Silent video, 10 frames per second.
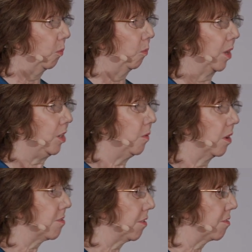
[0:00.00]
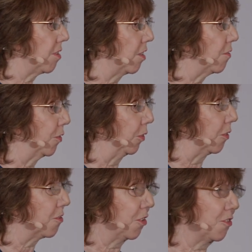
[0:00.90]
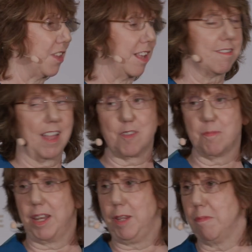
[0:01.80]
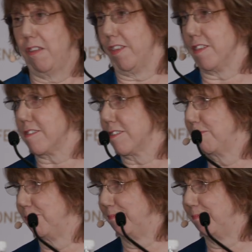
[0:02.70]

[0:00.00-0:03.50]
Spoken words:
When you are successful, success has many mothers.